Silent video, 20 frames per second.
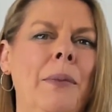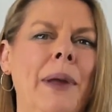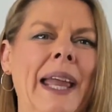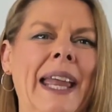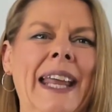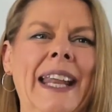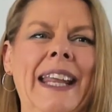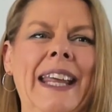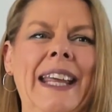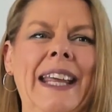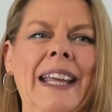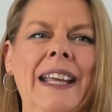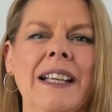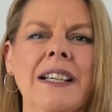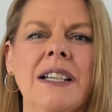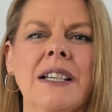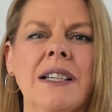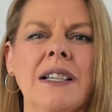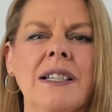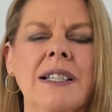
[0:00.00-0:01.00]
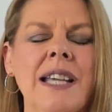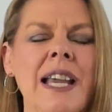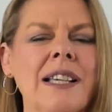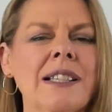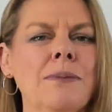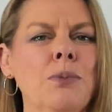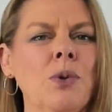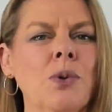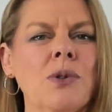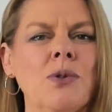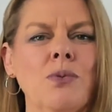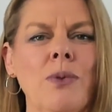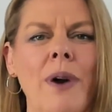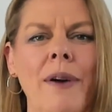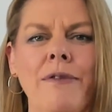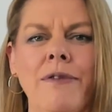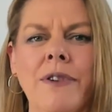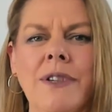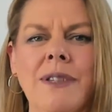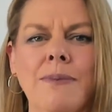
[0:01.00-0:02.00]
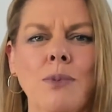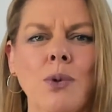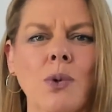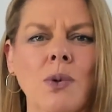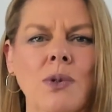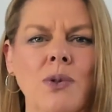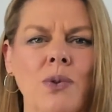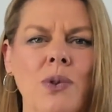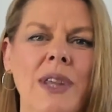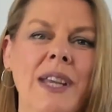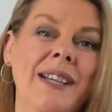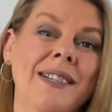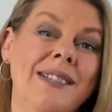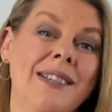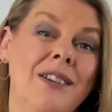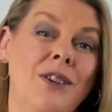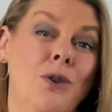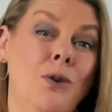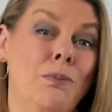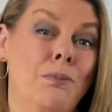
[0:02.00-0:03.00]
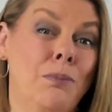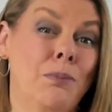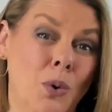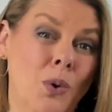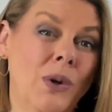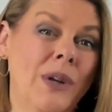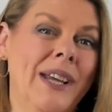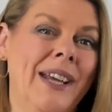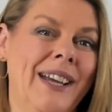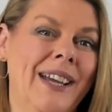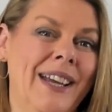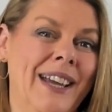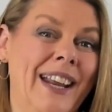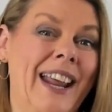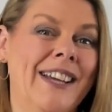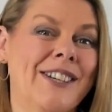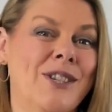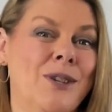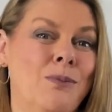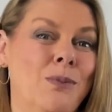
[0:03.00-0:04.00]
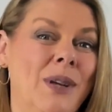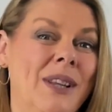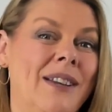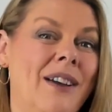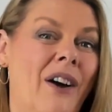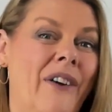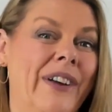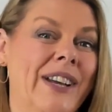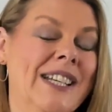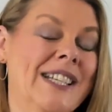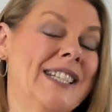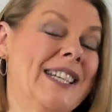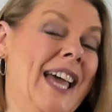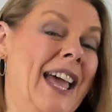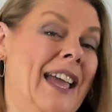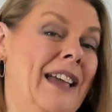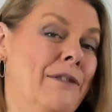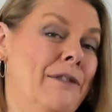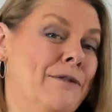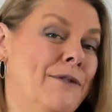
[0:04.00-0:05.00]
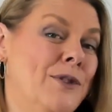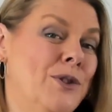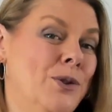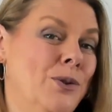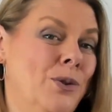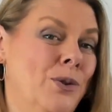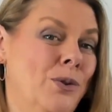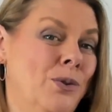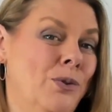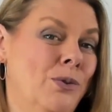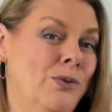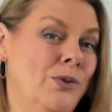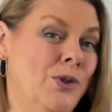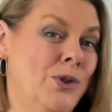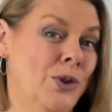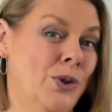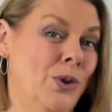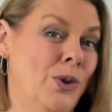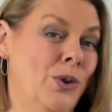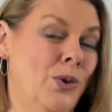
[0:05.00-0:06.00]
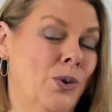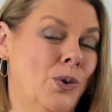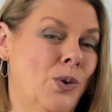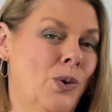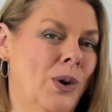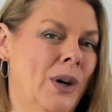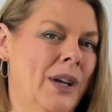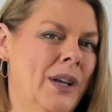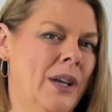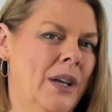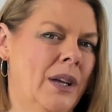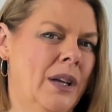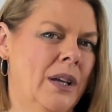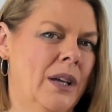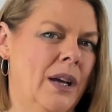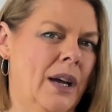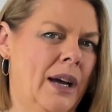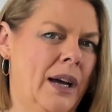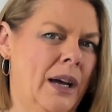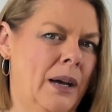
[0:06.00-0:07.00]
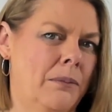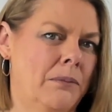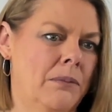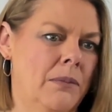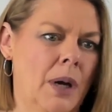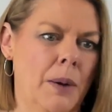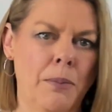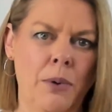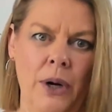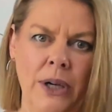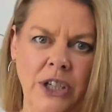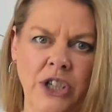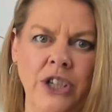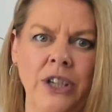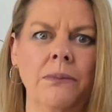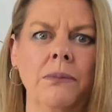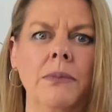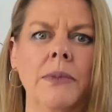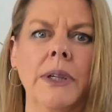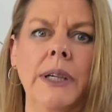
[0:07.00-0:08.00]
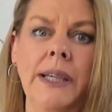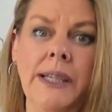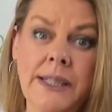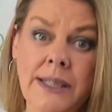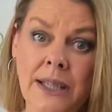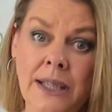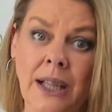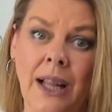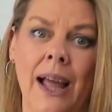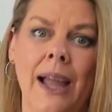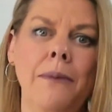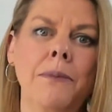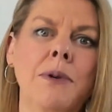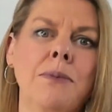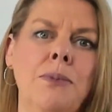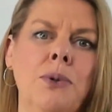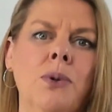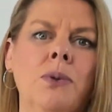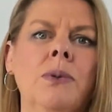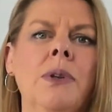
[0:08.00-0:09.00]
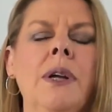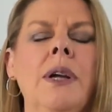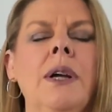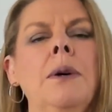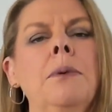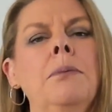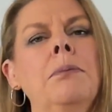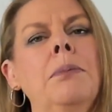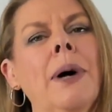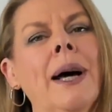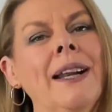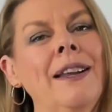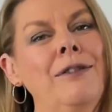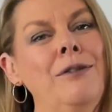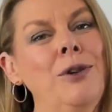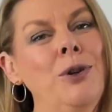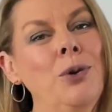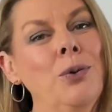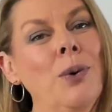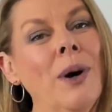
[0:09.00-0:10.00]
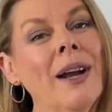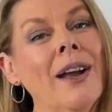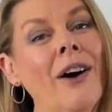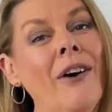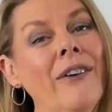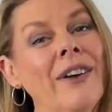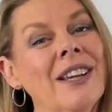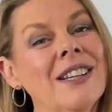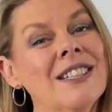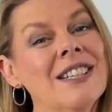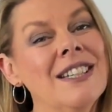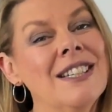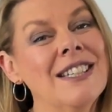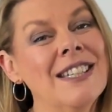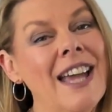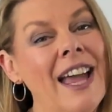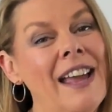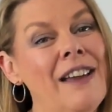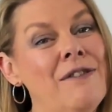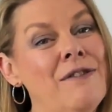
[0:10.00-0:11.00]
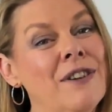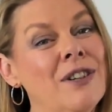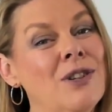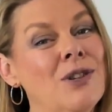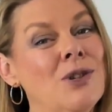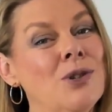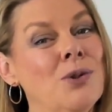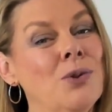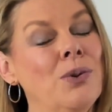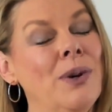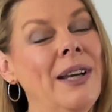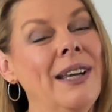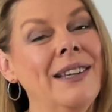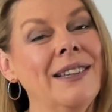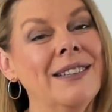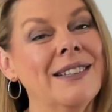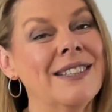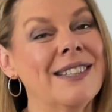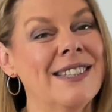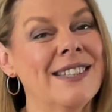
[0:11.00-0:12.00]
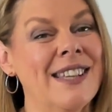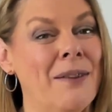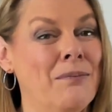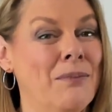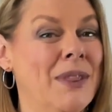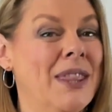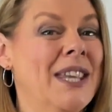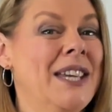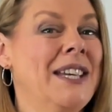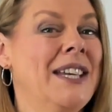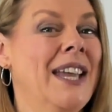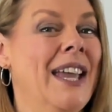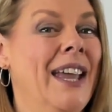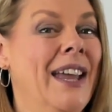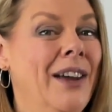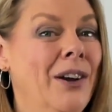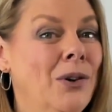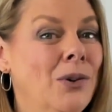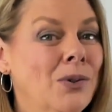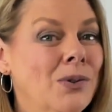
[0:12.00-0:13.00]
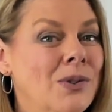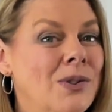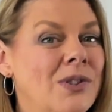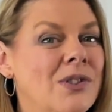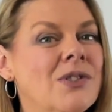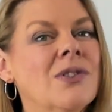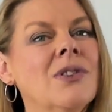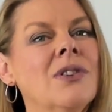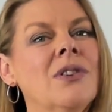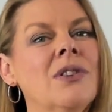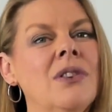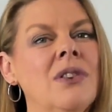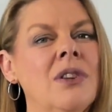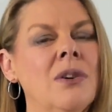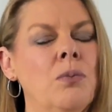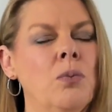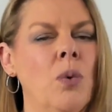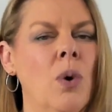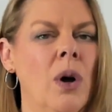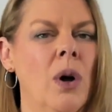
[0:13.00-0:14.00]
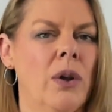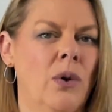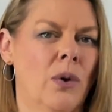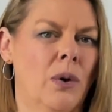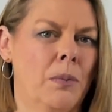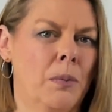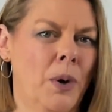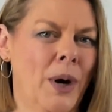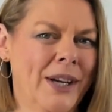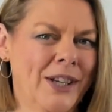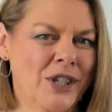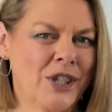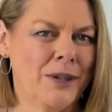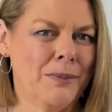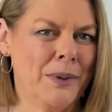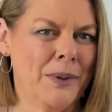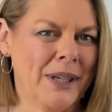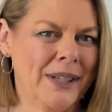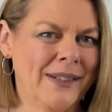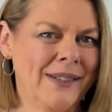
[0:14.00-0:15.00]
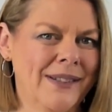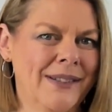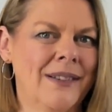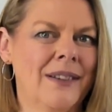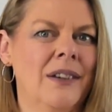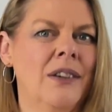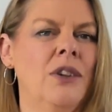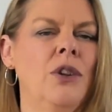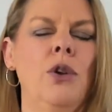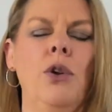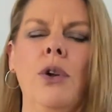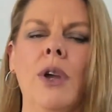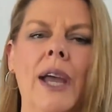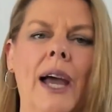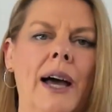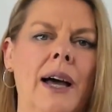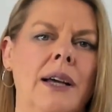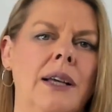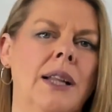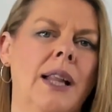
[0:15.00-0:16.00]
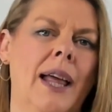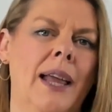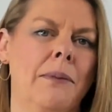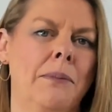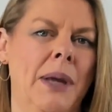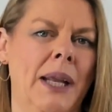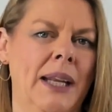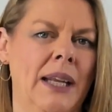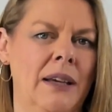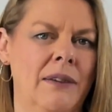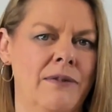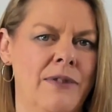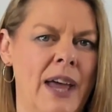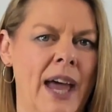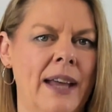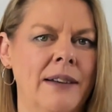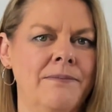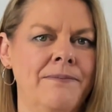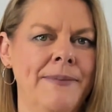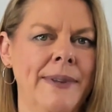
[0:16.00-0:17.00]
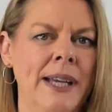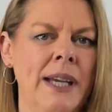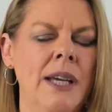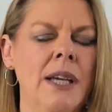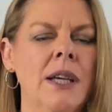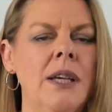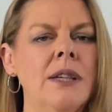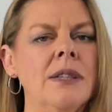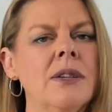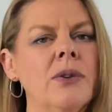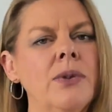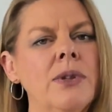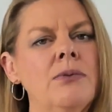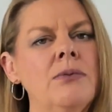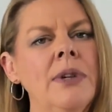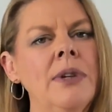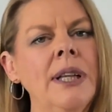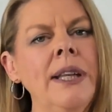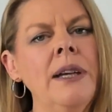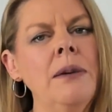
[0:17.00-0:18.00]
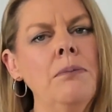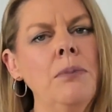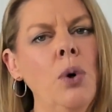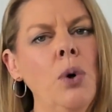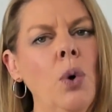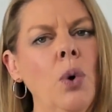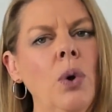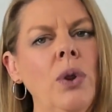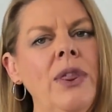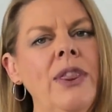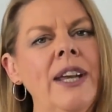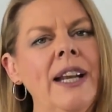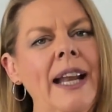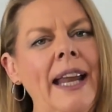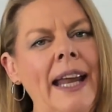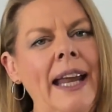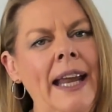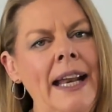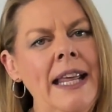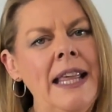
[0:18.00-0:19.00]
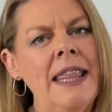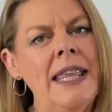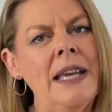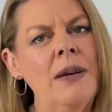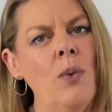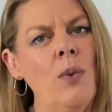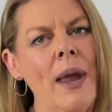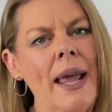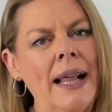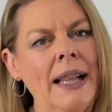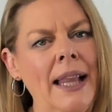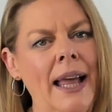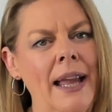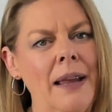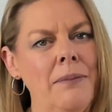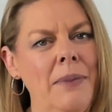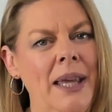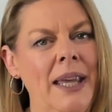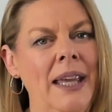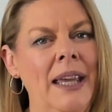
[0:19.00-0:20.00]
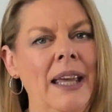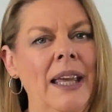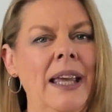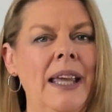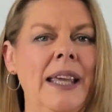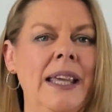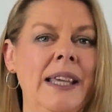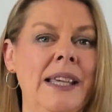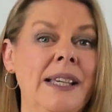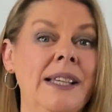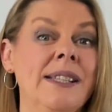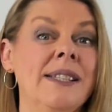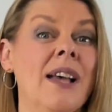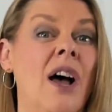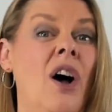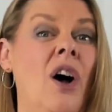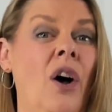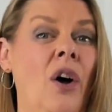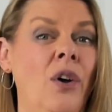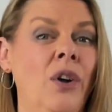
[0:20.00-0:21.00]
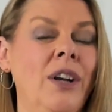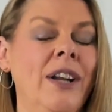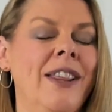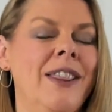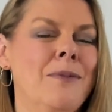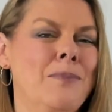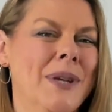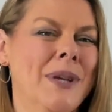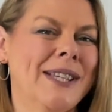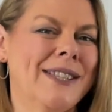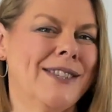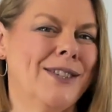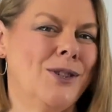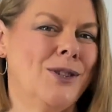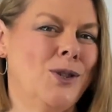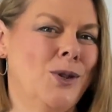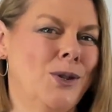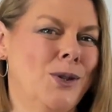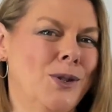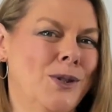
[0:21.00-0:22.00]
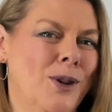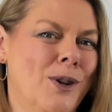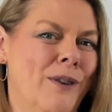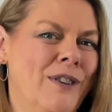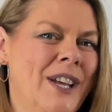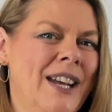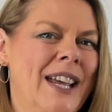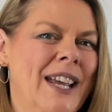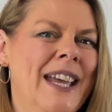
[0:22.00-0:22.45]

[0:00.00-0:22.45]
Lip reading: Any textbooks, reference books, or things that you bought in connection with going to TAFE to do your apprenticeship is claimable. But if you are going to TAFE and doing something else than what your apprenticeship is, you can't claim any of that. So it's really important that anything we claim here is only the business use of it,